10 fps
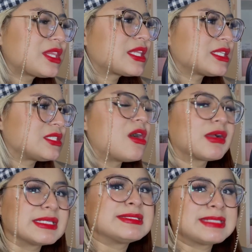this
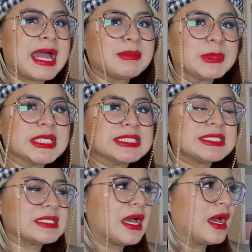song is
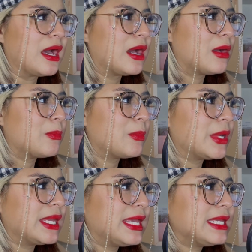timeless.
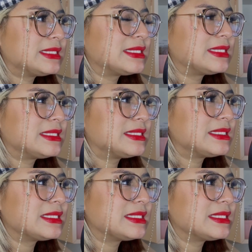It's